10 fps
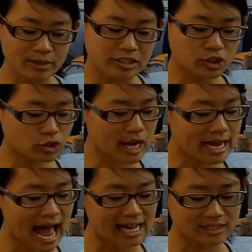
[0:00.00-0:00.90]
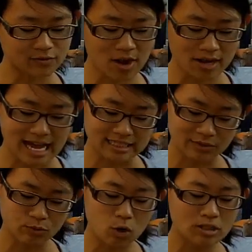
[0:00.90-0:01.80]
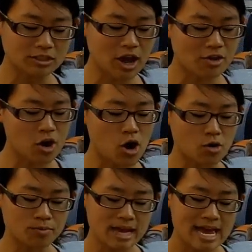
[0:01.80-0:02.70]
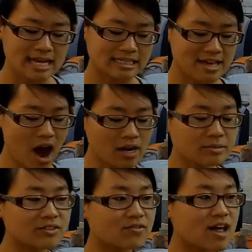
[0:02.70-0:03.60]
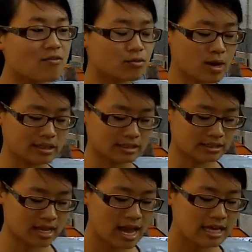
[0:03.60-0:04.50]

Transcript: wheels strike asphalt as it roars on home, into the arms of loved ones,